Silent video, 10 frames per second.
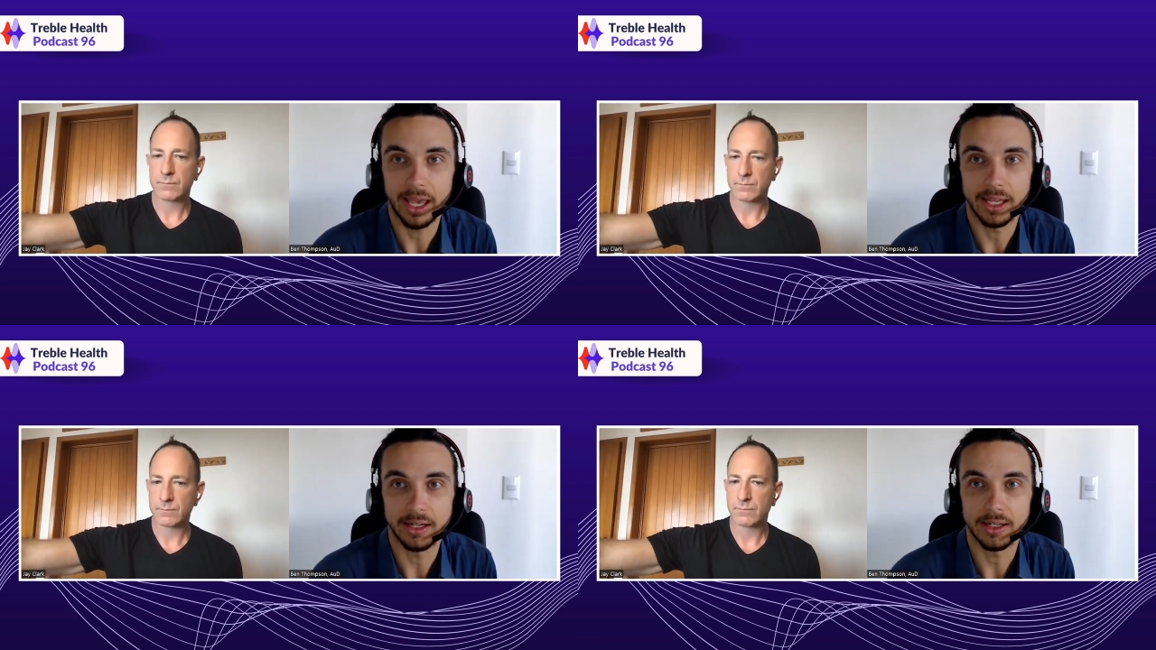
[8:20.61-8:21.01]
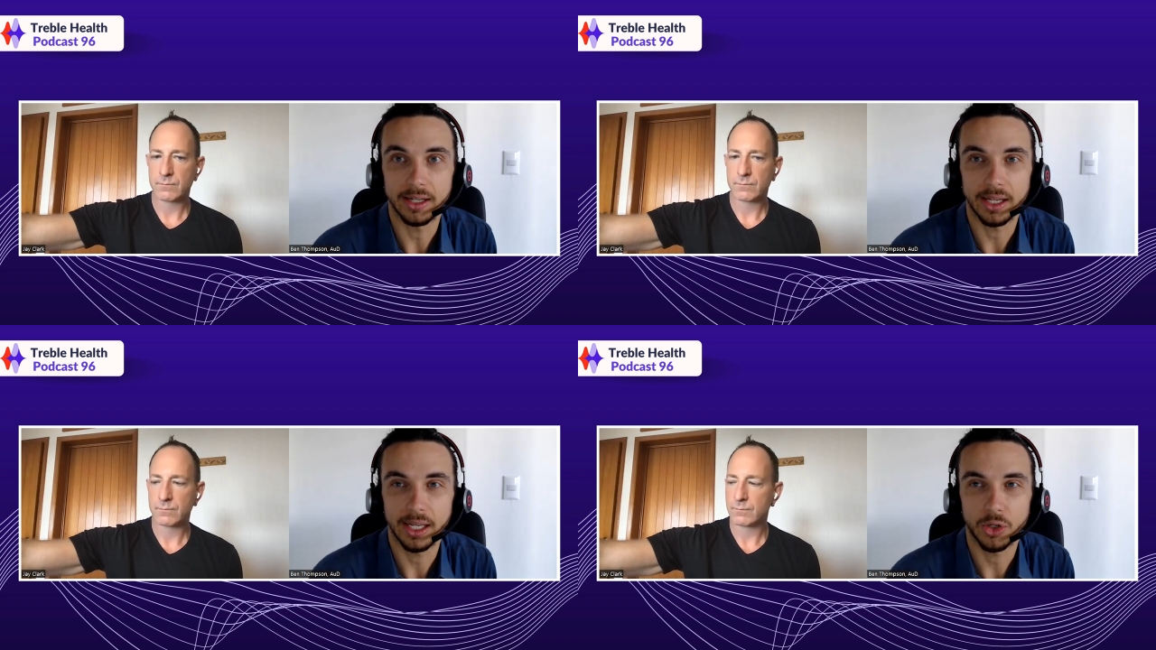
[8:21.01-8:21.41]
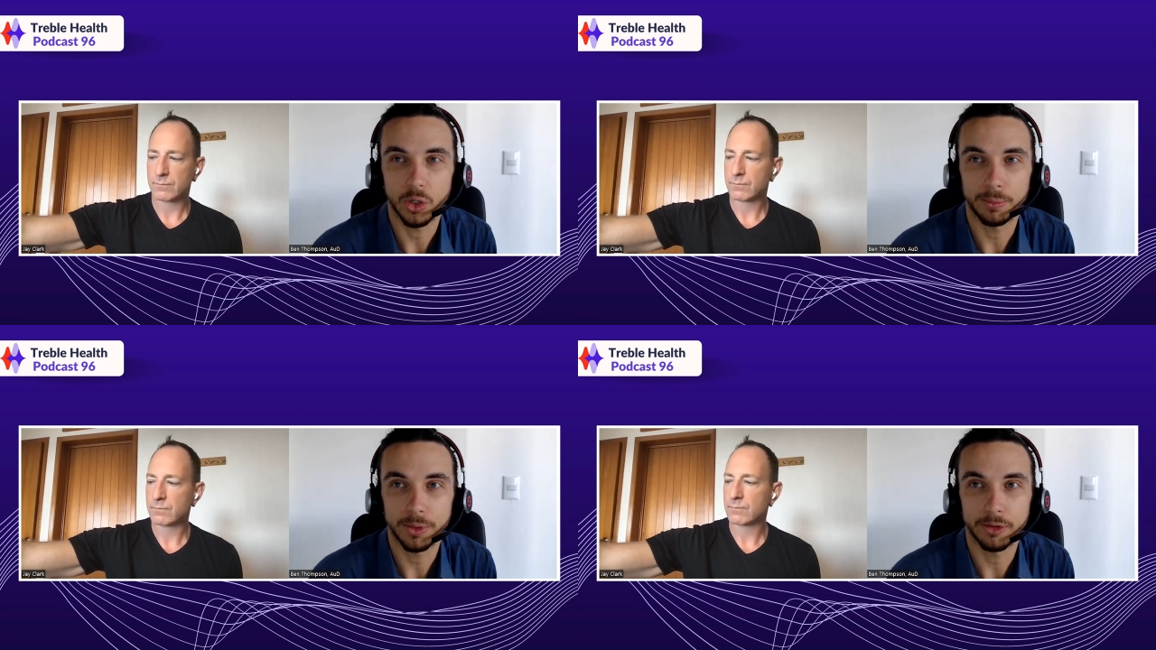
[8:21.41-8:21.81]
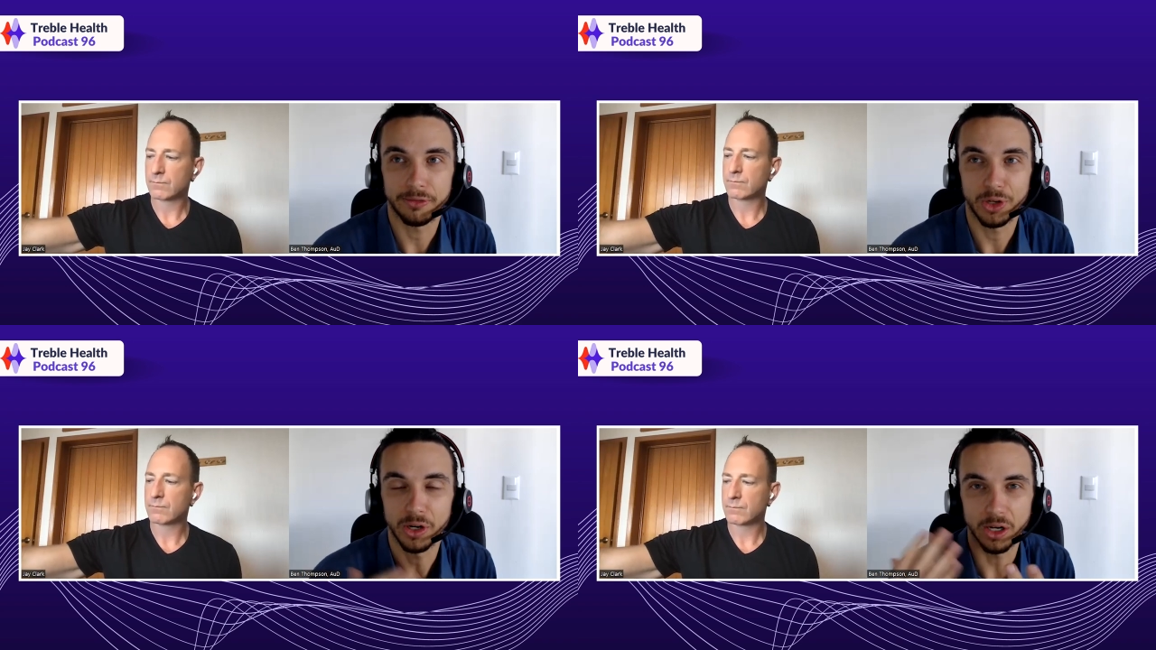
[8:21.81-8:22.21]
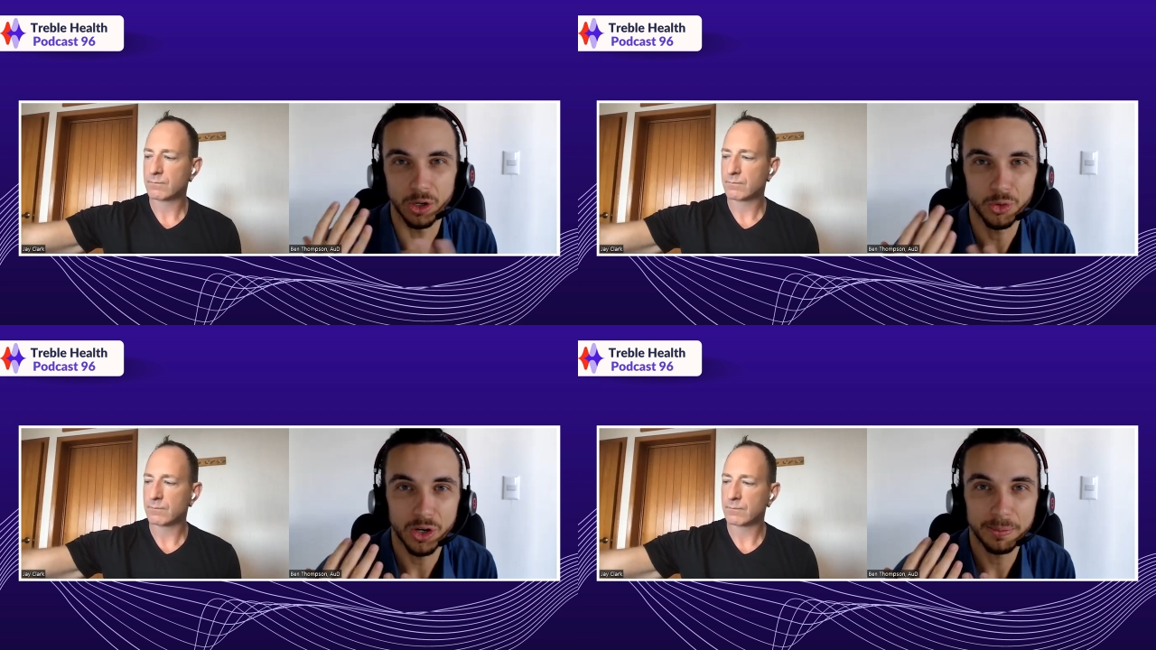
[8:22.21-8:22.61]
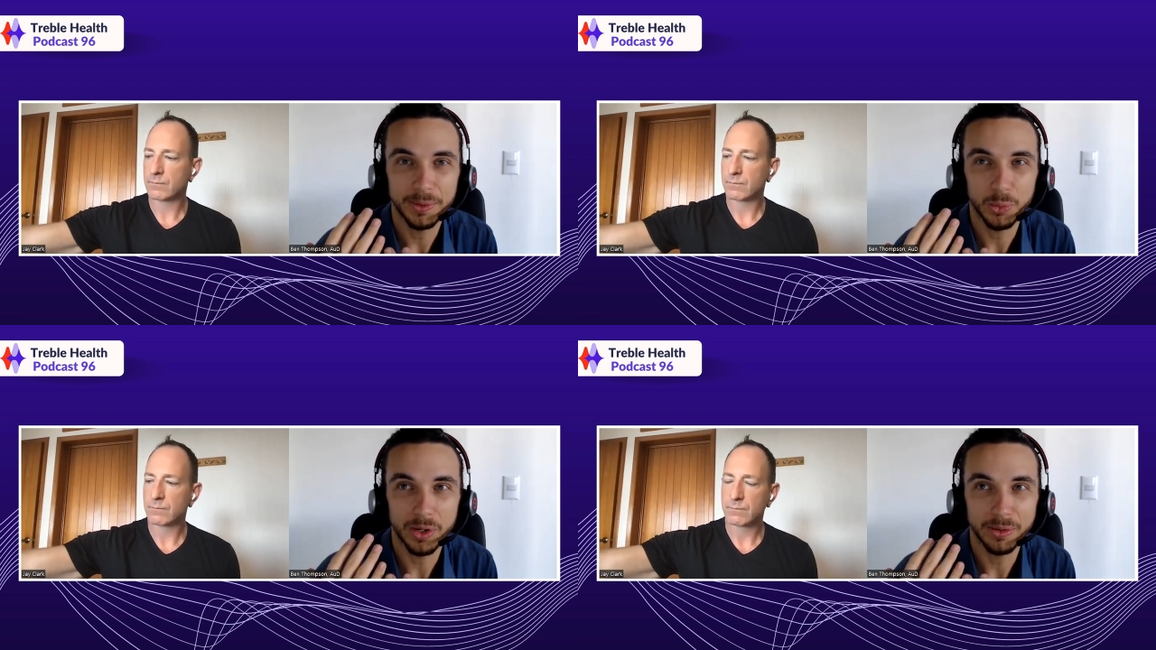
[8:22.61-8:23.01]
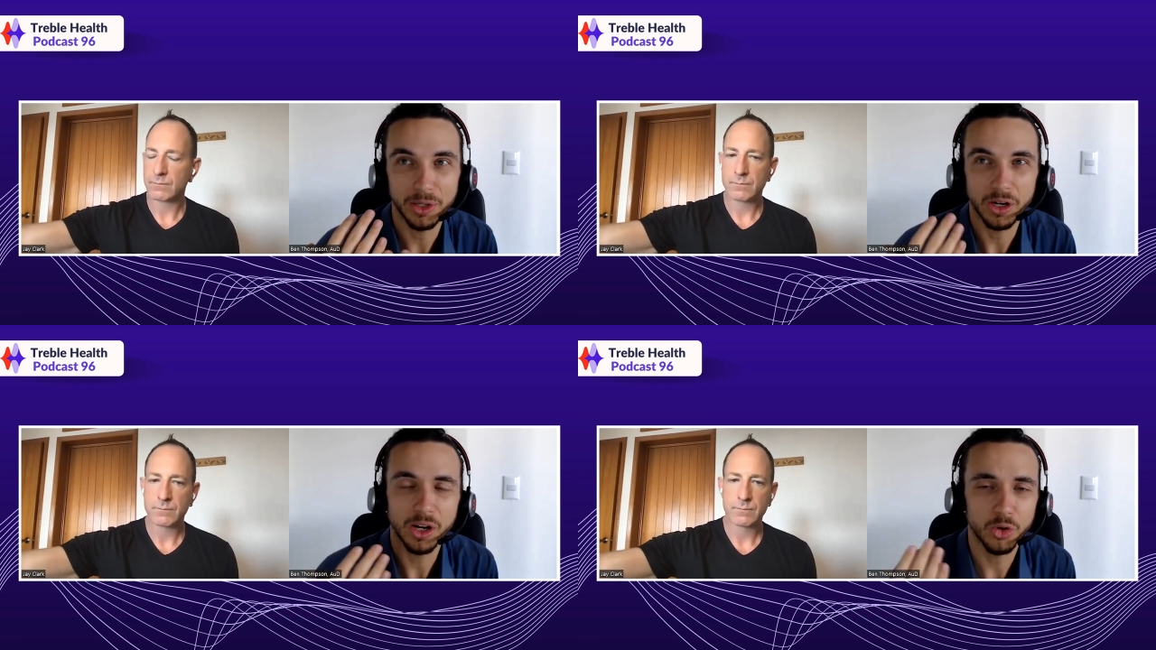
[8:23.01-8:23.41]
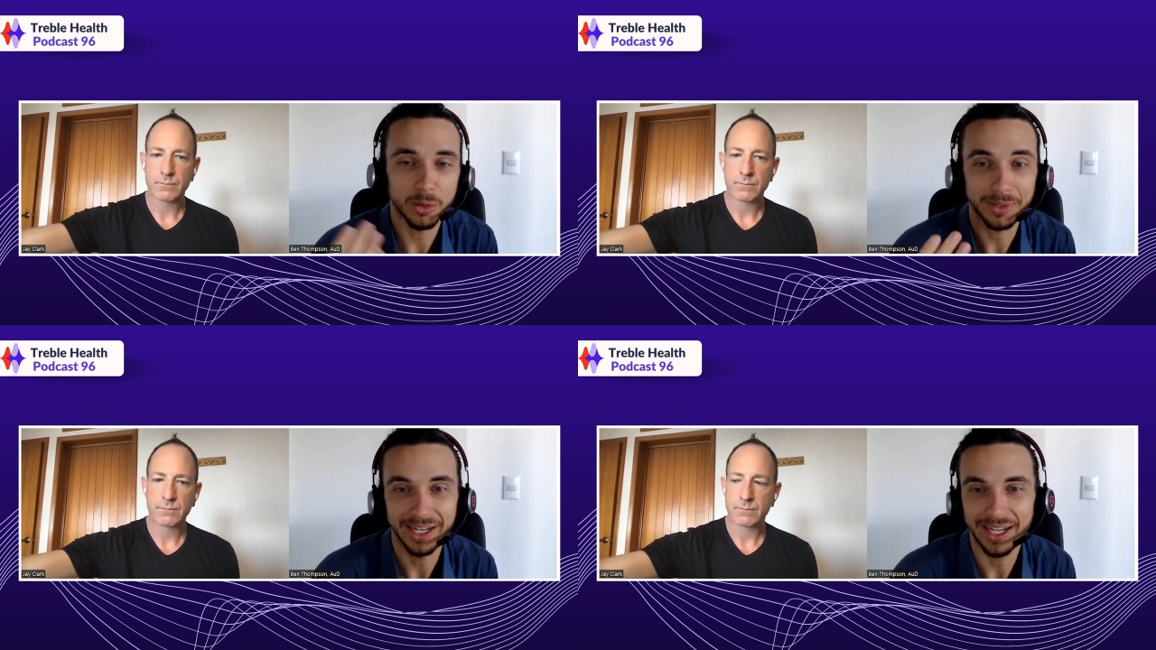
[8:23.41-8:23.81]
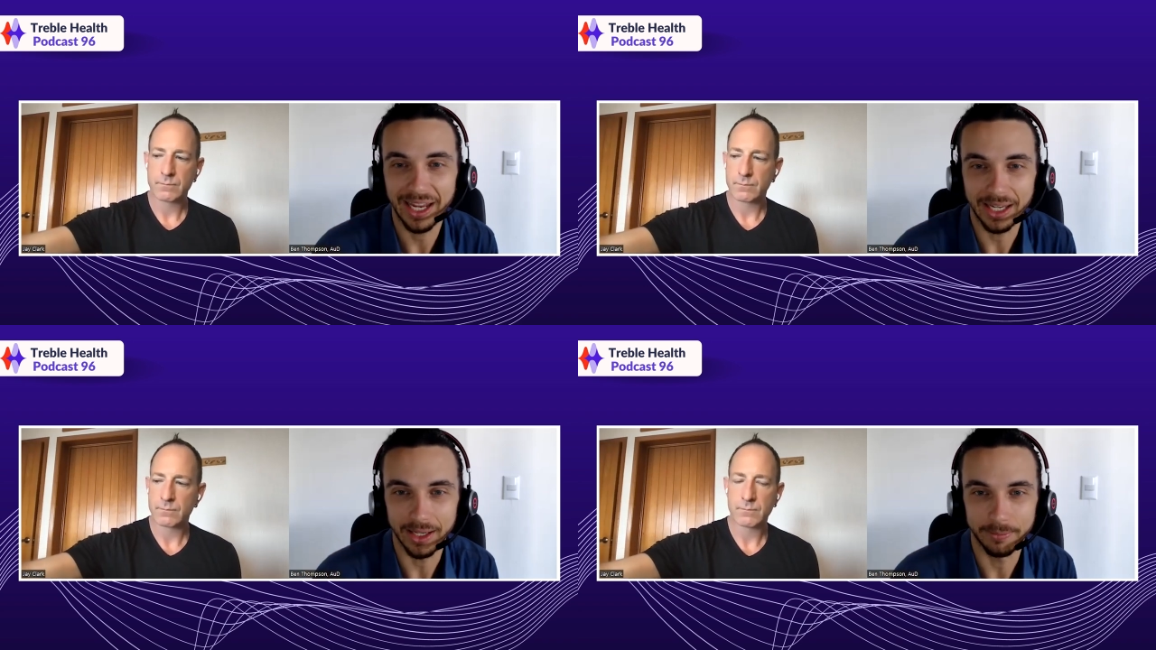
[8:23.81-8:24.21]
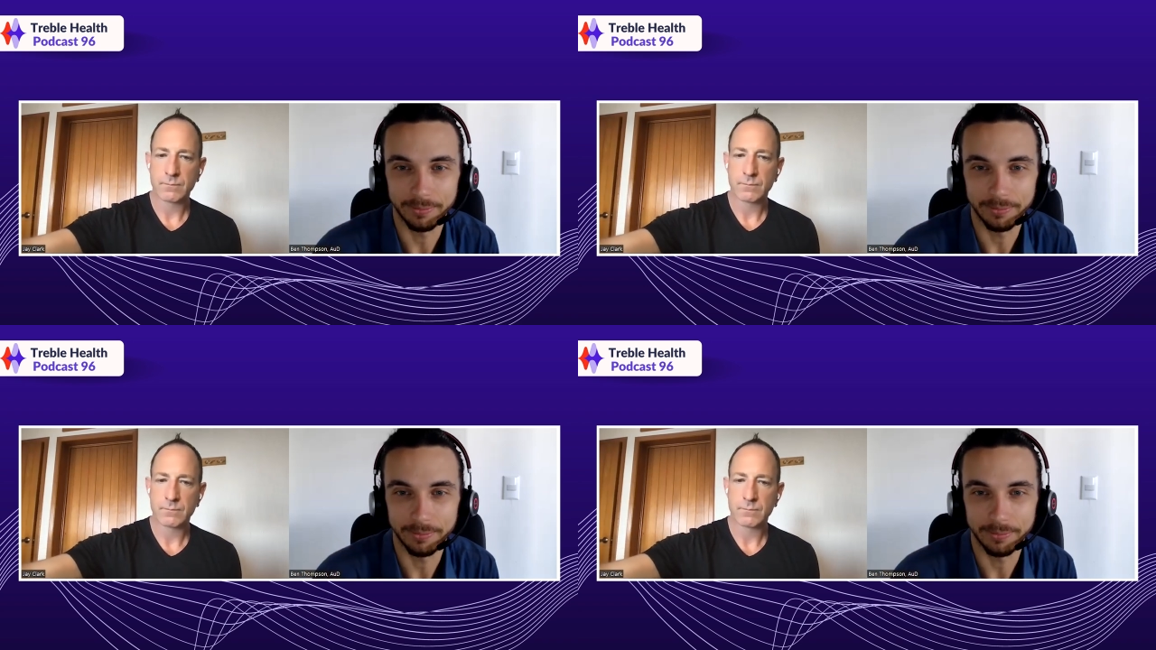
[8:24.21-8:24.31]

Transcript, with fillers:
Speaker 1: And in terms of your eardrums, well, your eardrums can take it.